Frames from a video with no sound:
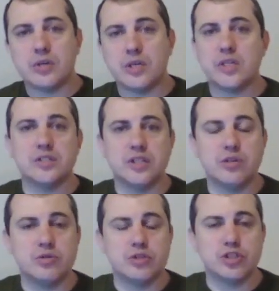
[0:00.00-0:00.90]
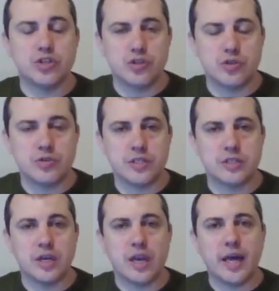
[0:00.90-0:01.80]
You can continue to just use
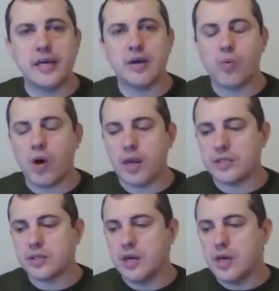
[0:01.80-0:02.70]
it in a Lightning wallet.